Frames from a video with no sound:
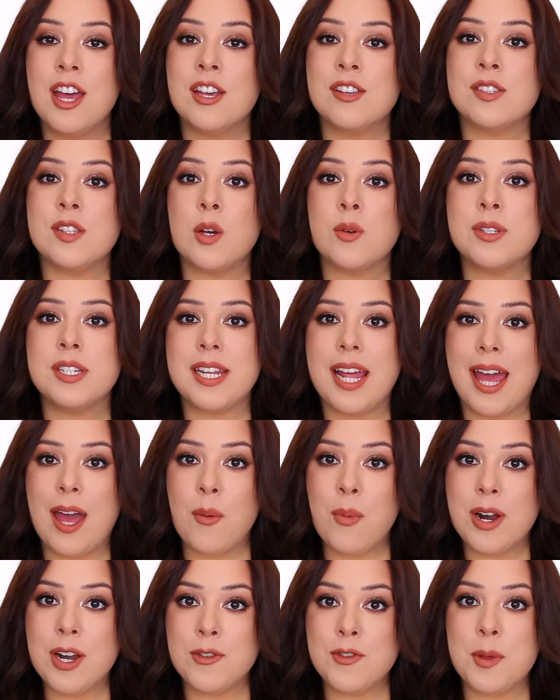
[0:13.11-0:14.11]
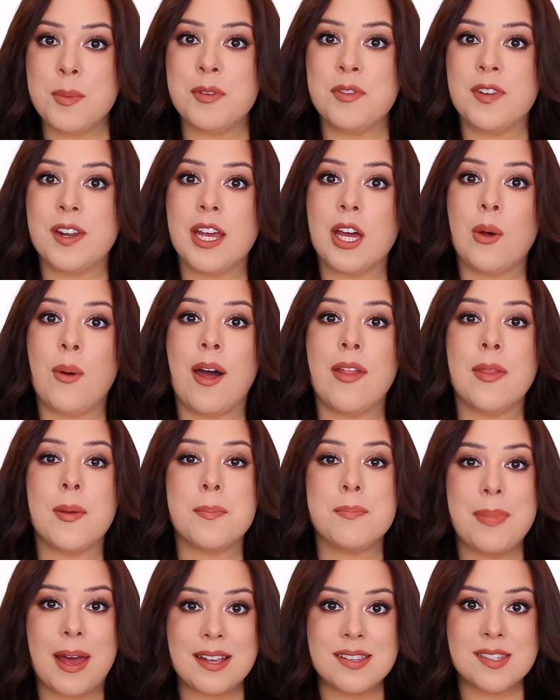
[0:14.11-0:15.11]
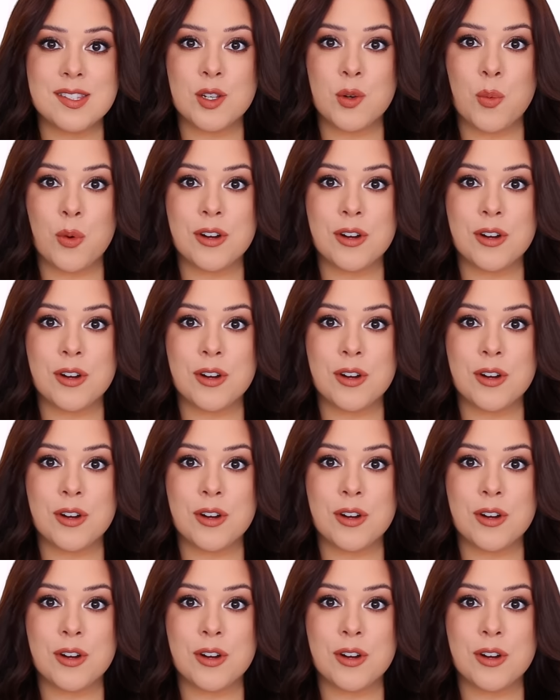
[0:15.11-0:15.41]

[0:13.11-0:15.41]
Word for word: So today I wanted to film a video on the best and